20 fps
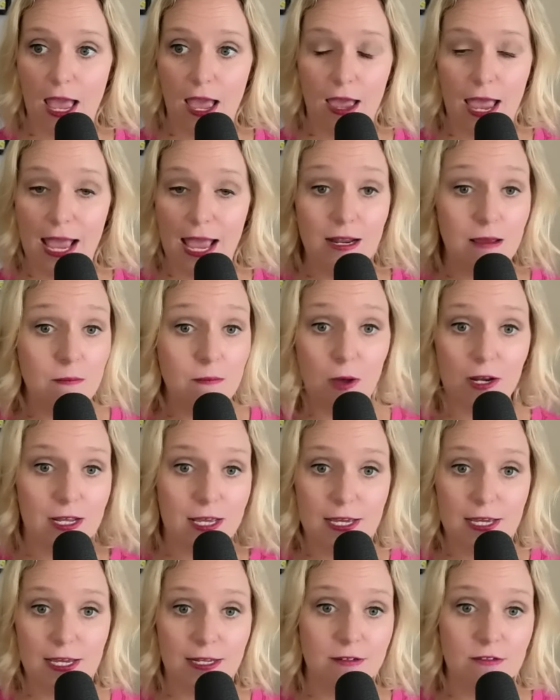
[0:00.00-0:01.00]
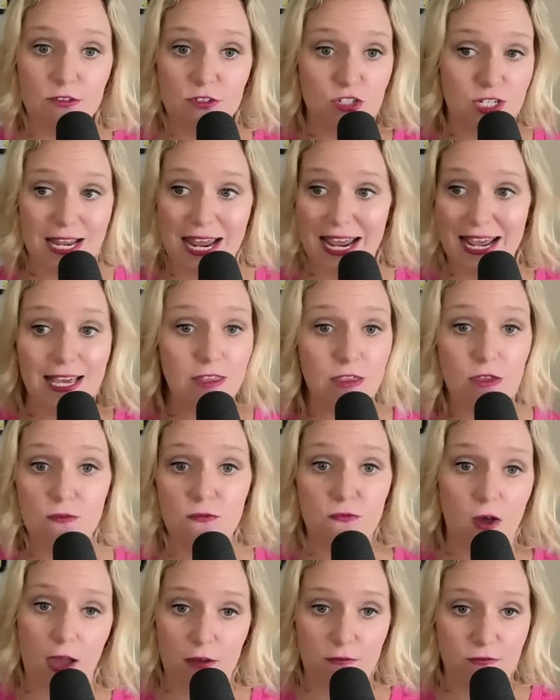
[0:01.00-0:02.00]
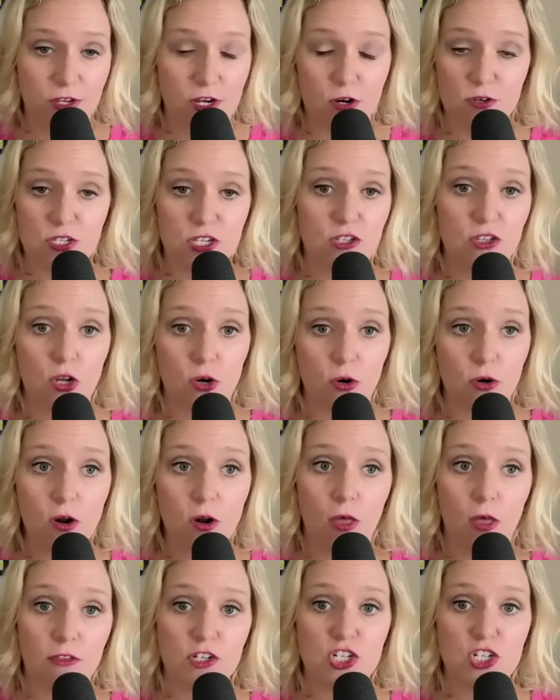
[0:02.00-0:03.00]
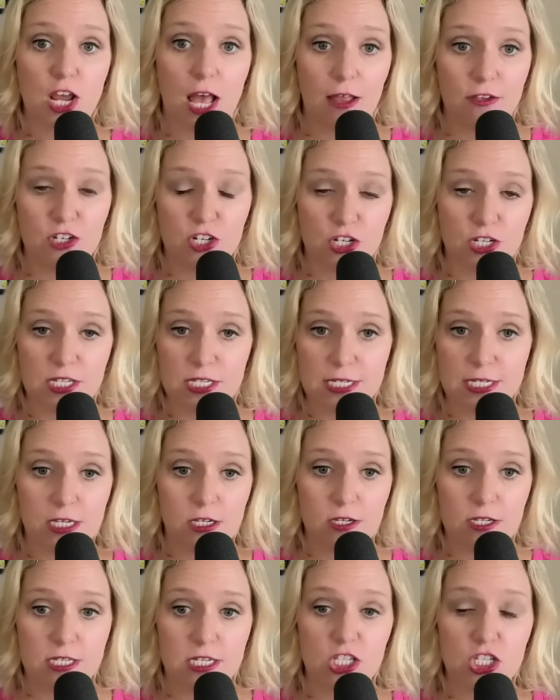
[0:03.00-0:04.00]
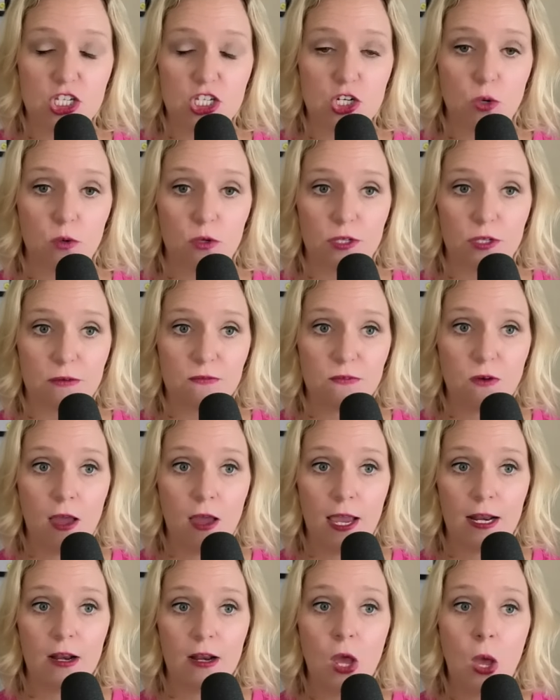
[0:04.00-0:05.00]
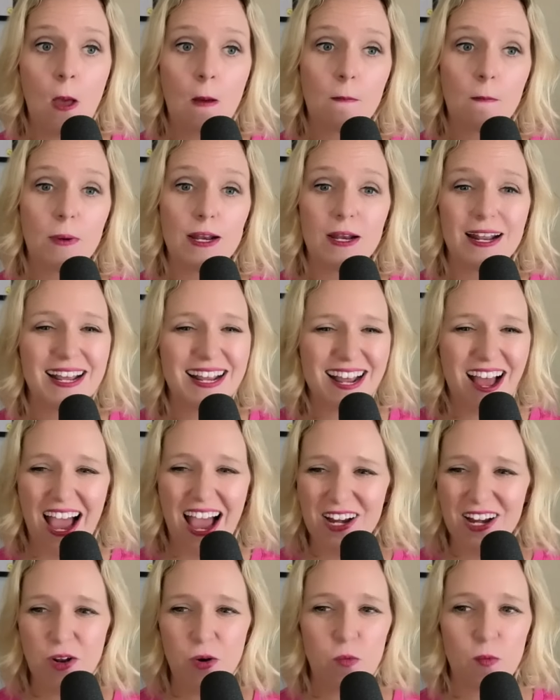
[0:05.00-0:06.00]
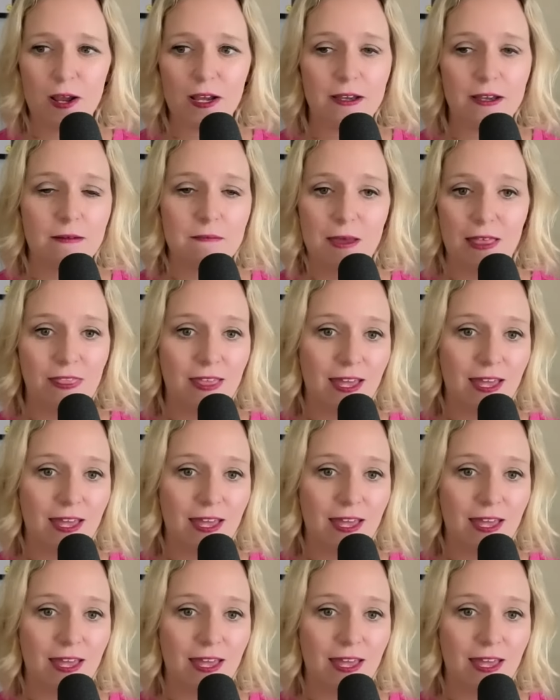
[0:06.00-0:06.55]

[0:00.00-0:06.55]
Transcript: anybody can take the 5 years and learn all the challenging skills, that's totally fine, but I don't recommend